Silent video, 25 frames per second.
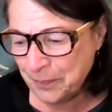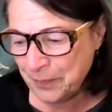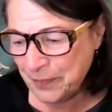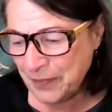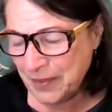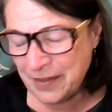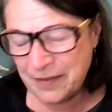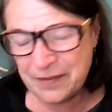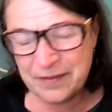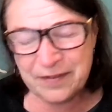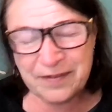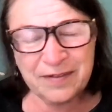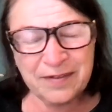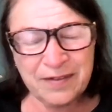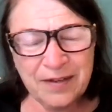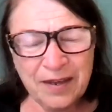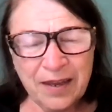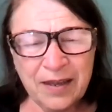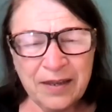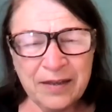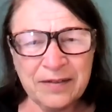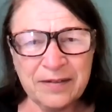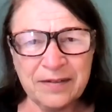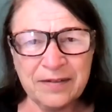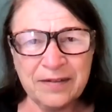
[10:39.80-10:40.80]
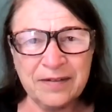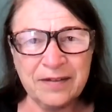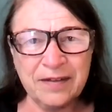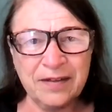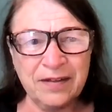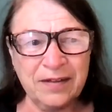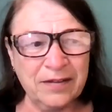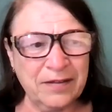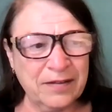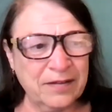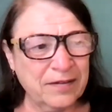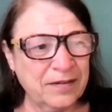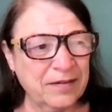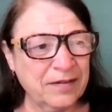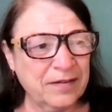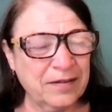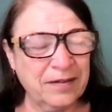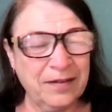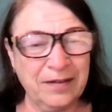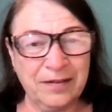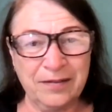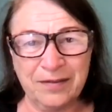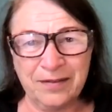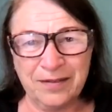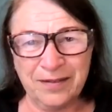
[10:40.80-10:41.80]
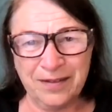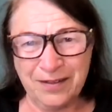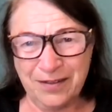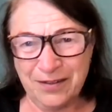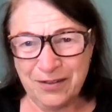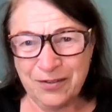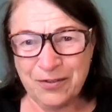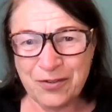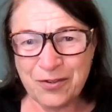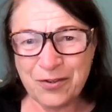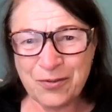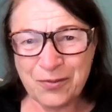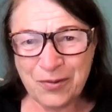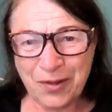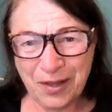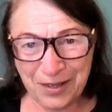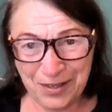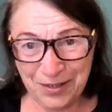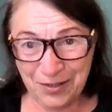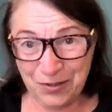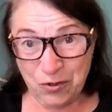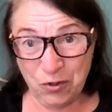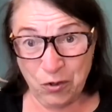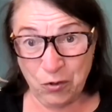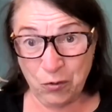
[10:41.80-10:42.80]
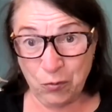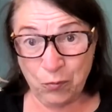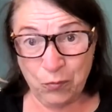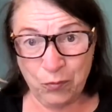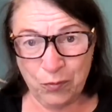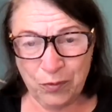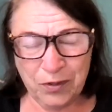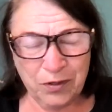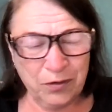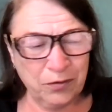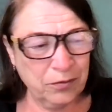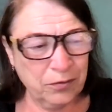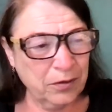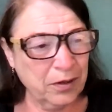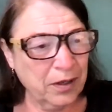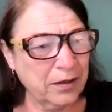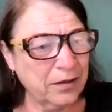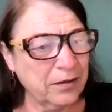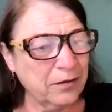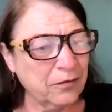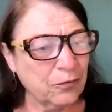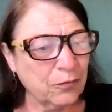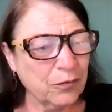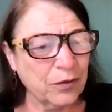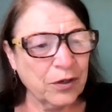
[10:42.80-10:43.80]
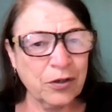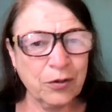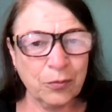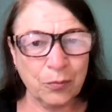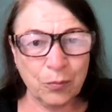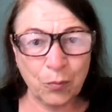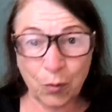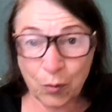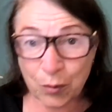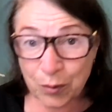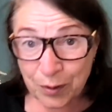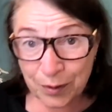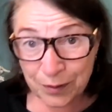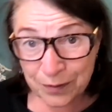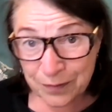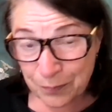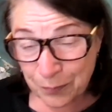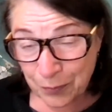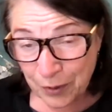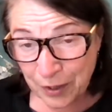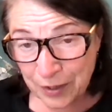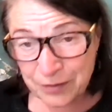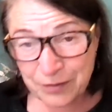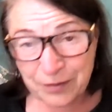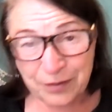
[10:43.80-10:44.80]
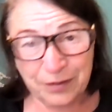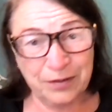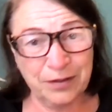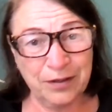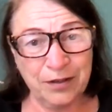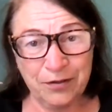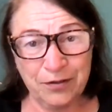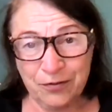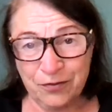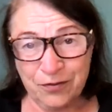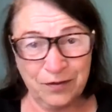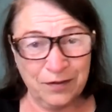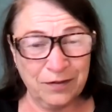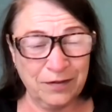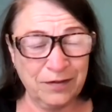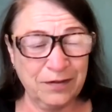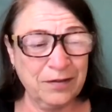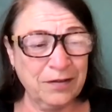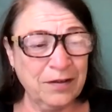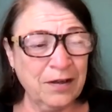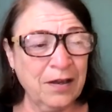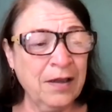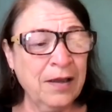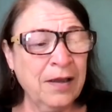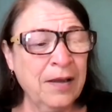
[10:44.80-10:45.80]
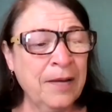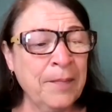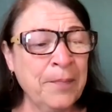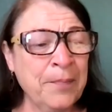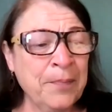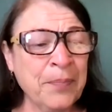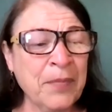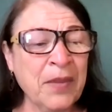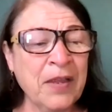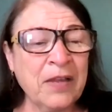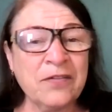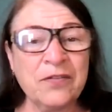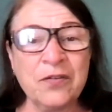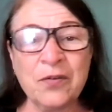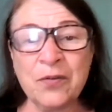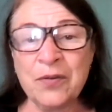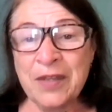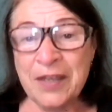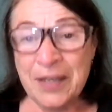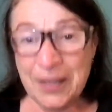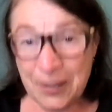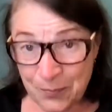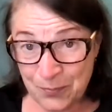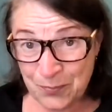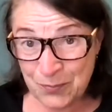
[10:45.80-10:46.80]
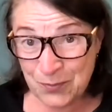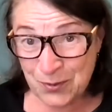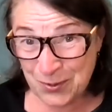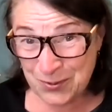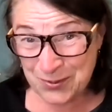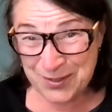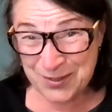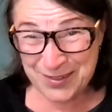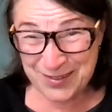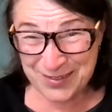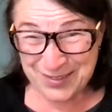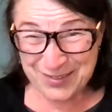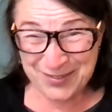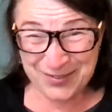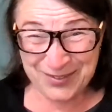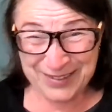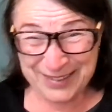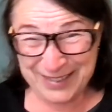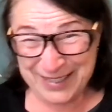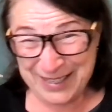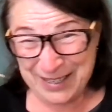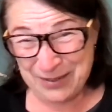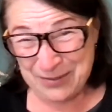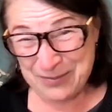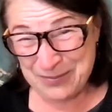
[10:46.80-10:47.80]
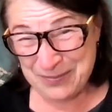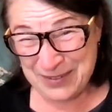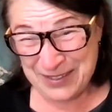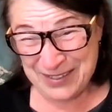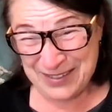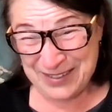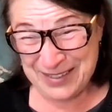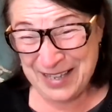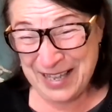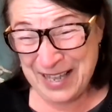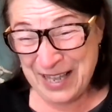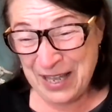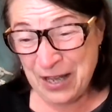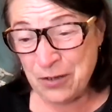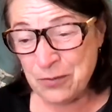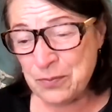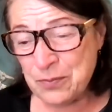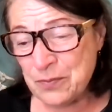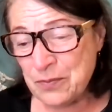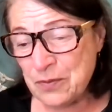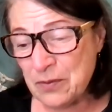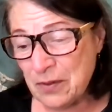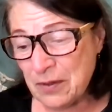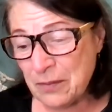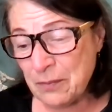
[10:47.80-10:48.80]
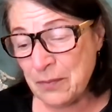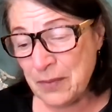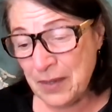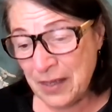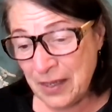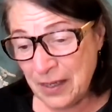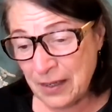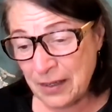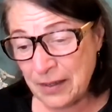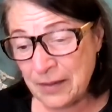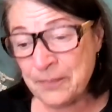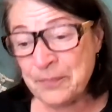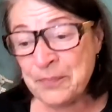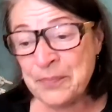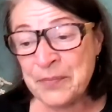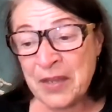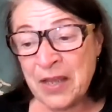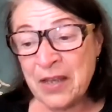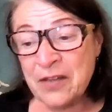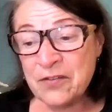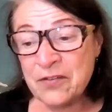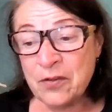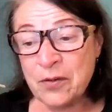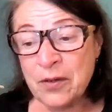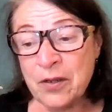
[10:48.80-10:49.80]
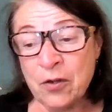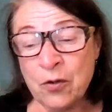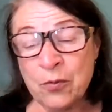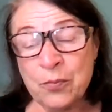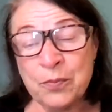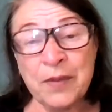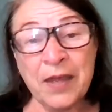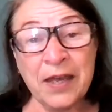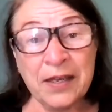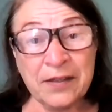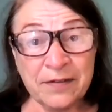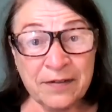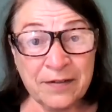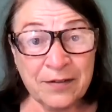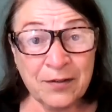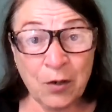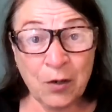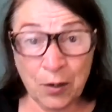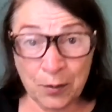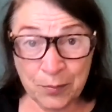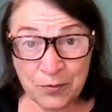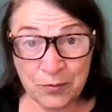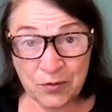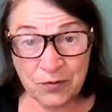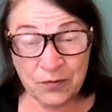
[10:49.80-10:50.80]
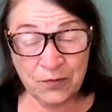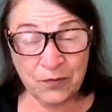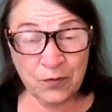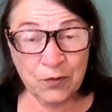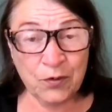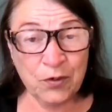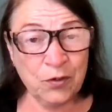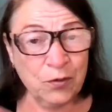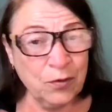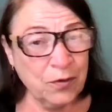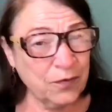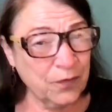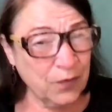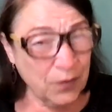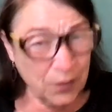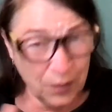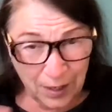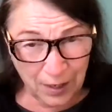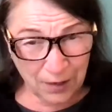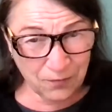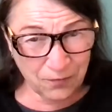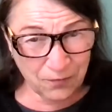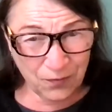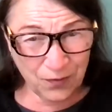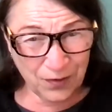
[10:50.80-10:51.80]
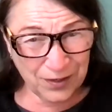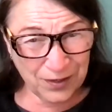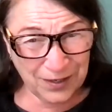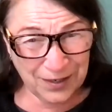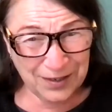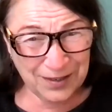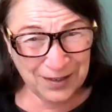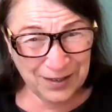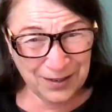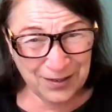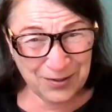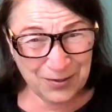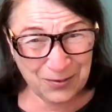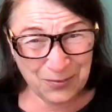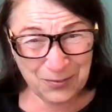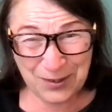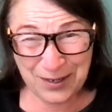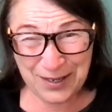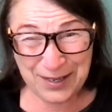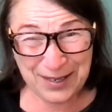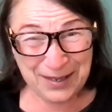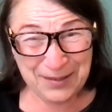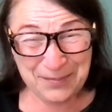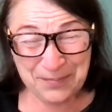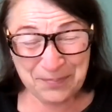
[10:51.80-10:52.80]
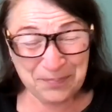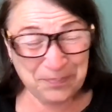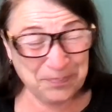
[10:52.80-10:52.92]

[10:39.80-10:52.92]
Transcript: is tense, is you're like in you're like in rigor mortis practically. You're just so the hypnosis really helped me. So I hope that's an option for you. If you can't find any other way,